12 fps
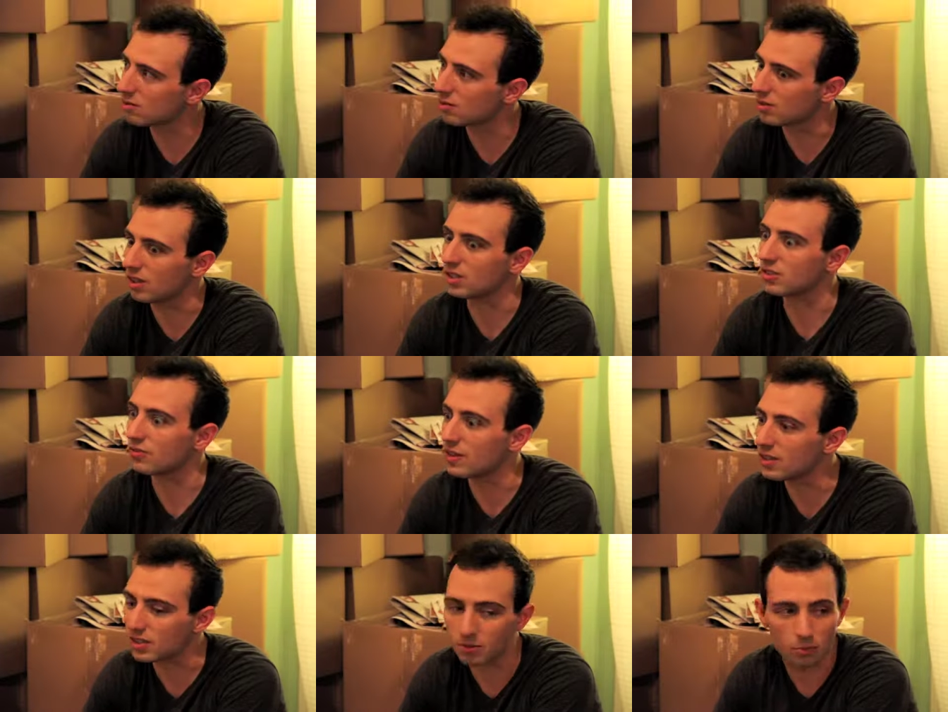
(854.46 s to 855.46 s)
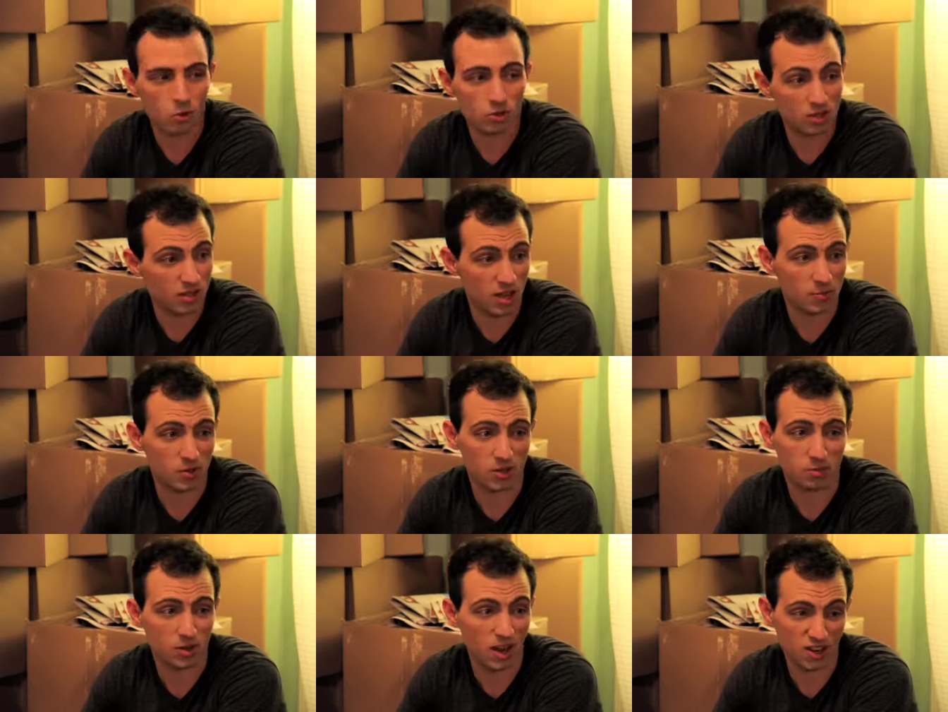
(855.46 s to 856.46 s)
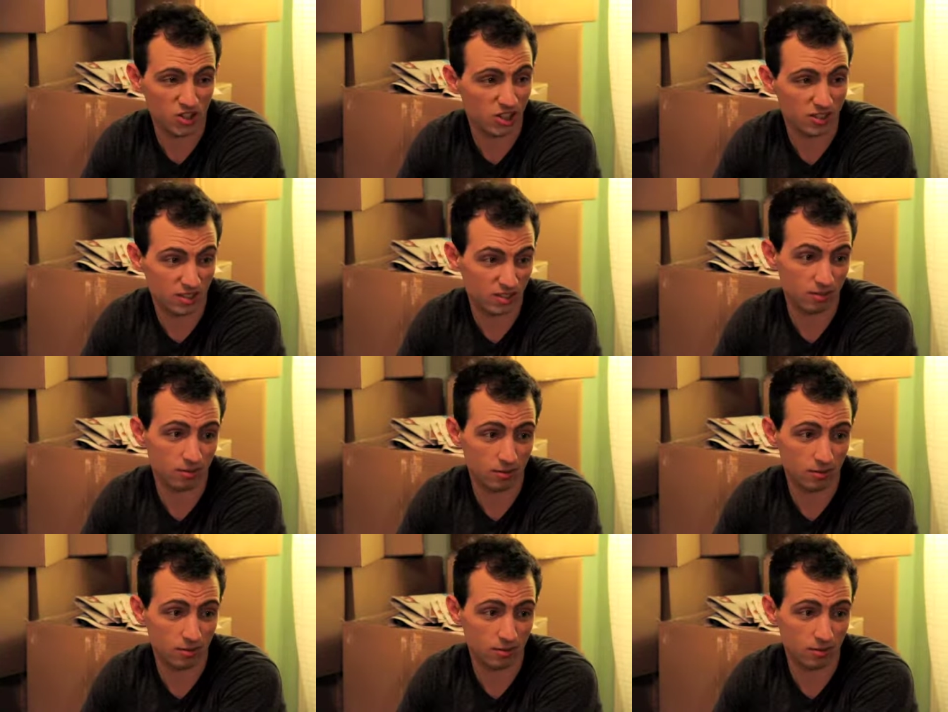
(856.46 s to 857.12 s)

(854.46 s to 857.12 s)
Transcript: And let's face it, most of them are obnoxious.